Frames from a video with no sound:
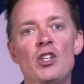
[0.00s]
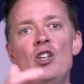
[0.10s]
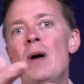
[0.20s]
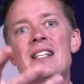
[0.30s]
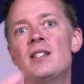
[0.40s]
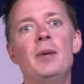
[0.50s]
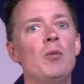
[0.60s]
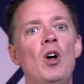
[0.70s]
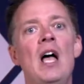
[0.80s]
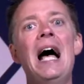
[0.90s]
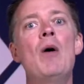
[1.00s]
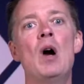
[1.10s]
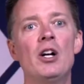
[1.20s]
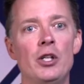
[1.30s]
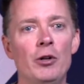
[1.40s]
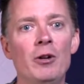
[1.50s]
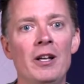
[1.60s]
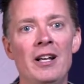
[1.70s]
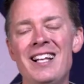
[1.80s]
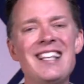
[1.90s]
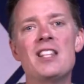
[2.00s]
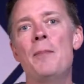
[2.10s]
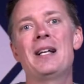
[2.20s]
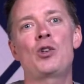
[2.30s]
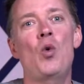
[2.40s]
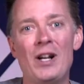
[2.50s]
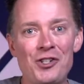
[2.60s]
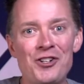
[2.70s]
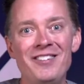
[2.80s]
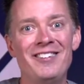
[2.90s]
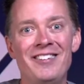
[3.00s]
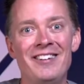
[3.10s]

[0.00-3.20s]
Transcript: you ask somebody, well, how are you? That's not the best question.